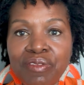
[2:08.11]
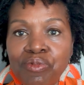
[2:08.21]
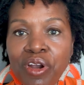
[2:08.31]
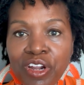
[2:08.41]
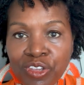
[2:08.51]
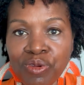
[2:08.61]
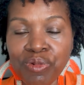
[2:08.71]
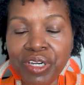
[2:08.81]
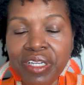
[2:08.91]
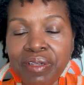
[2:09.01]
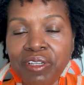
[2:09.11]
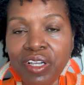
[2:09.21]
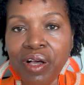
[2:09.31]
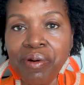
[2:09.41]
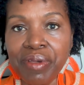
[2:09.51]
where you want
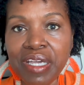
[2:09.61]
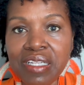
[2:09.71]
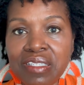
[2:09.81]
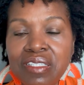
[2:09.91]
to go in.